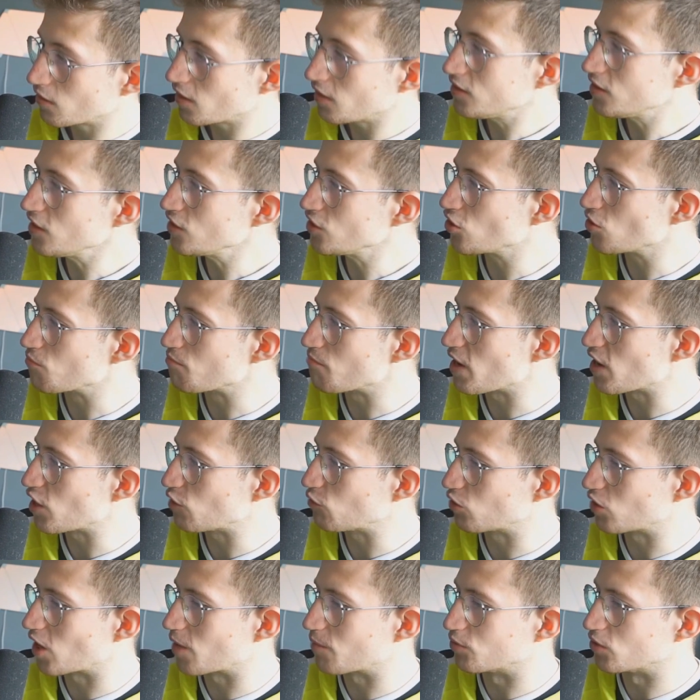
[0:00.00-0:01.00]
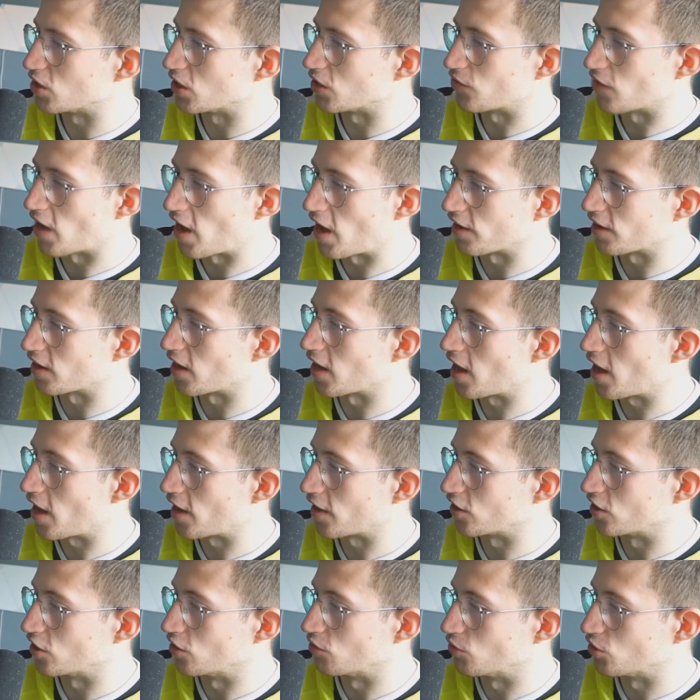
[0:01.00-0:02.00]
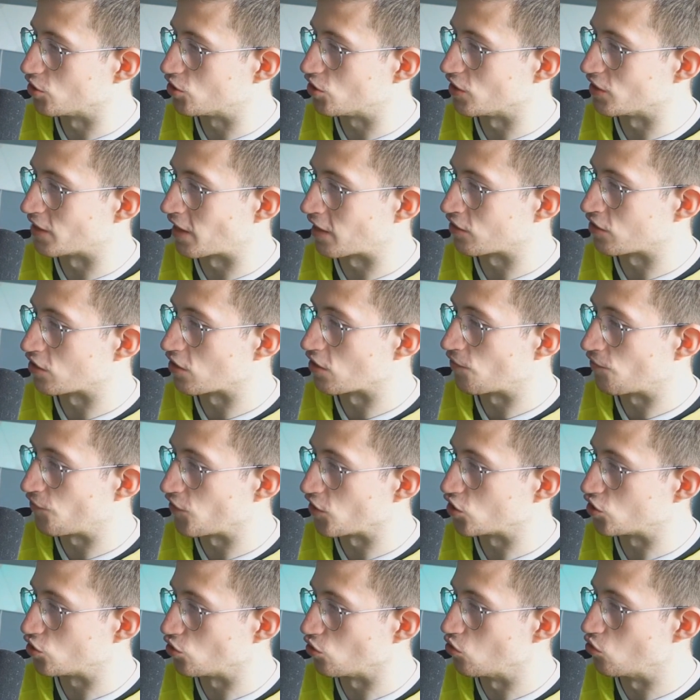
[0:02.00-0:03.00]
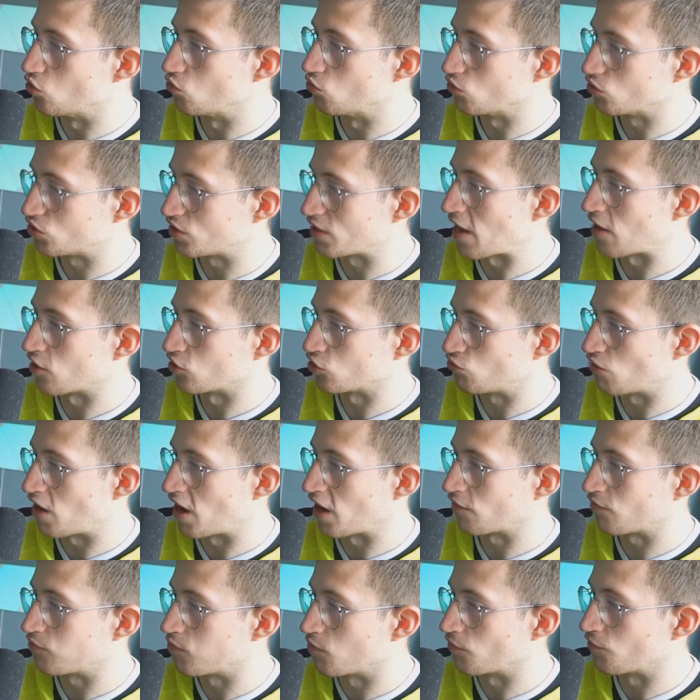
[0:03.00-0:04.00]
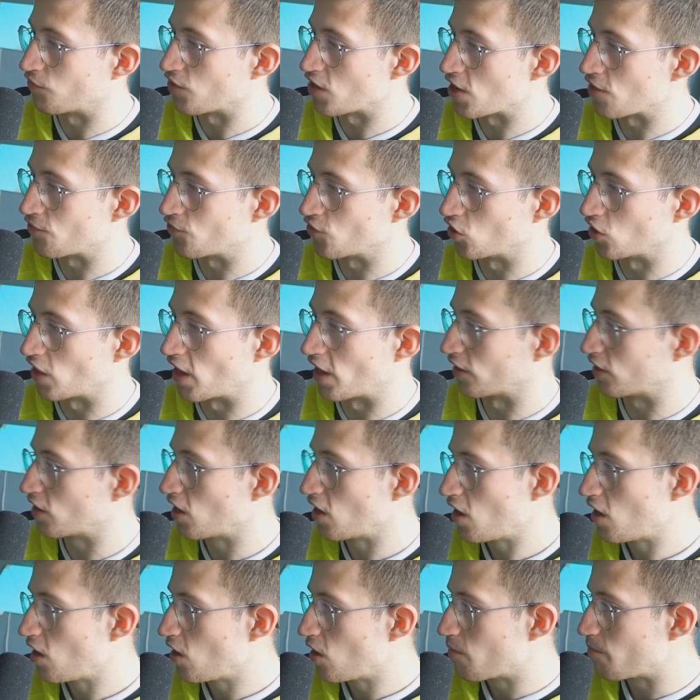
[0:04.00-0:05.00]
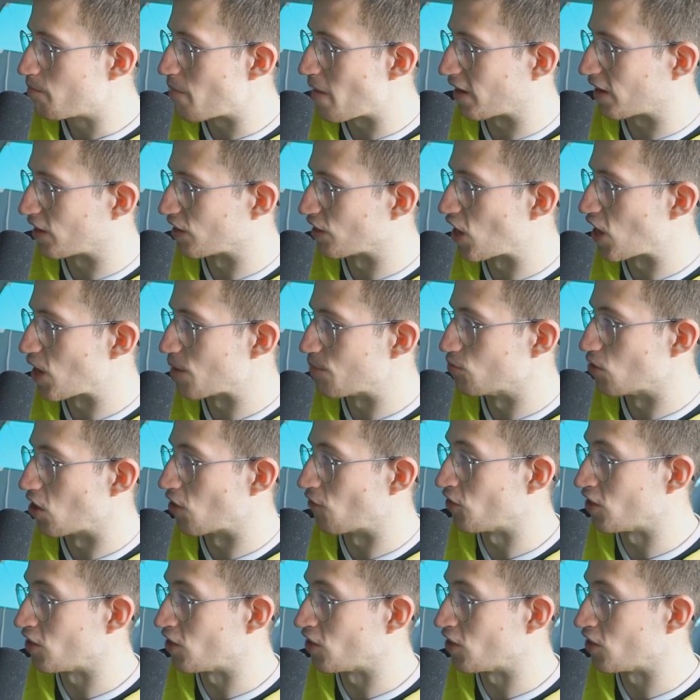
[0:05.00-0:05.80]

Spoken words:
This is the main one, I believe, Higher Higher, which is like the official soundtrack from FIFA, like back in April.